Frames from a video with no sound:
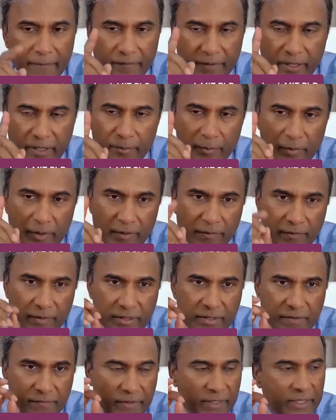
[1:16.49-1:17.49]

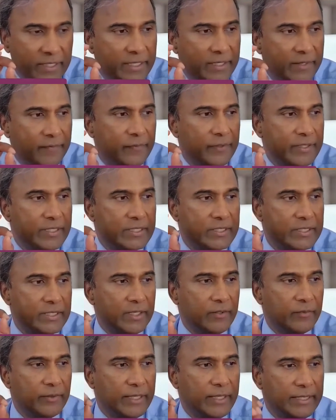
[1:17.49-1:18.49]
listen very carefully, it's
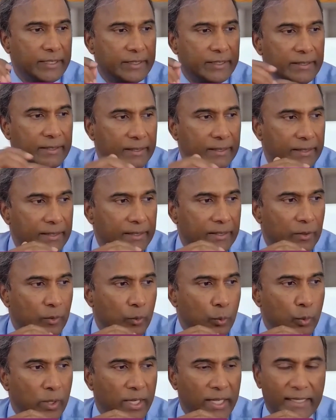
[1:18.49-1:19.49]
generated
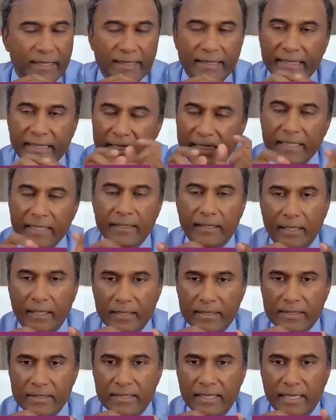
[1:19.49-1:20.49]
when
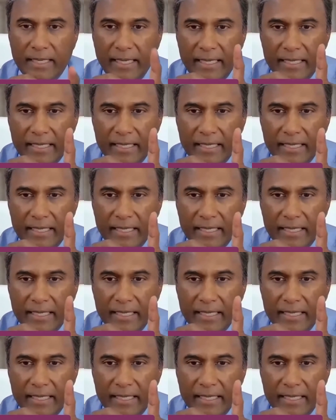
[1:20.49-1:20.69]
eNOS,